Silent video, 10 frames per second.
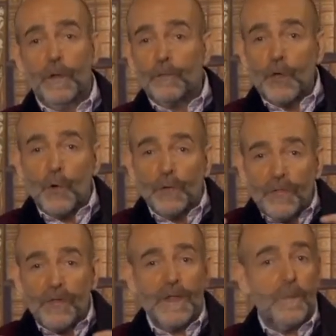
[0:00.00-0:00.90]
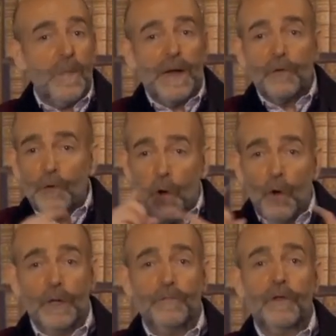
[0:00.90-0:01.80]
The only thing that mattered to
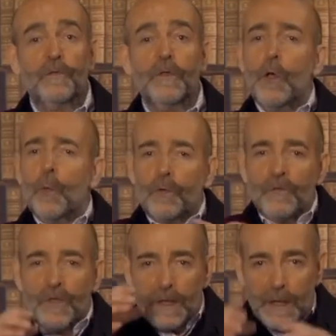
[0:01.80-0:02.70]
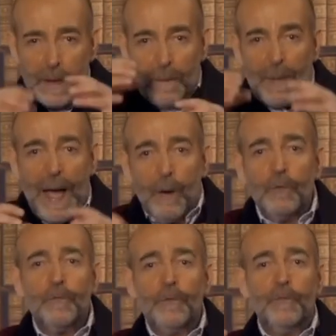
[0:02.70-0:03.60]
all of us was the
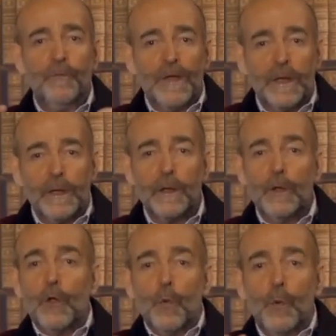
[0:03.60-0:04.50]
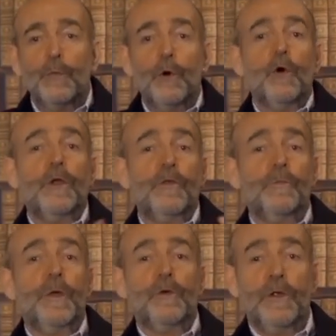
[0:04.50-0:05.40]
powerful feeling we were all
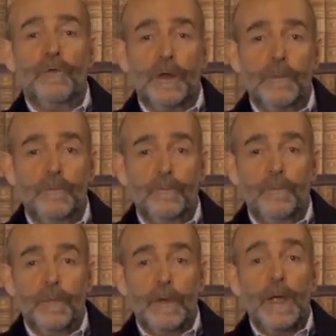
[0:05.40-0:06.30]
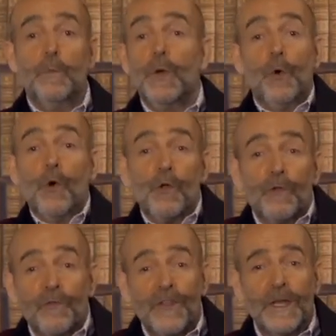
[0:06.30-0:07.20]
experiencing. And we were
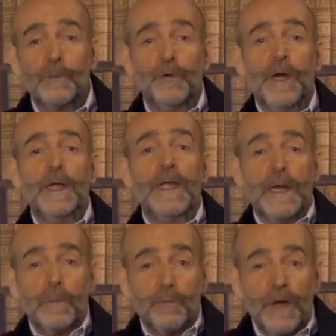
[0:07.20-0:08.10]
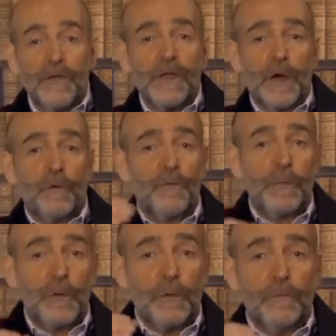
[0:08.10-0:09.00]
all celebrating and embracing our
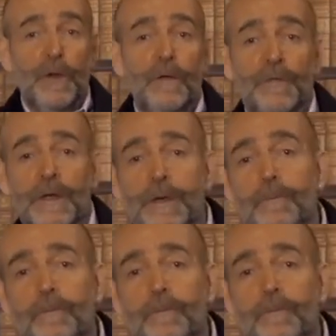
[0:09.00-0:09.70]
spirit of love for him.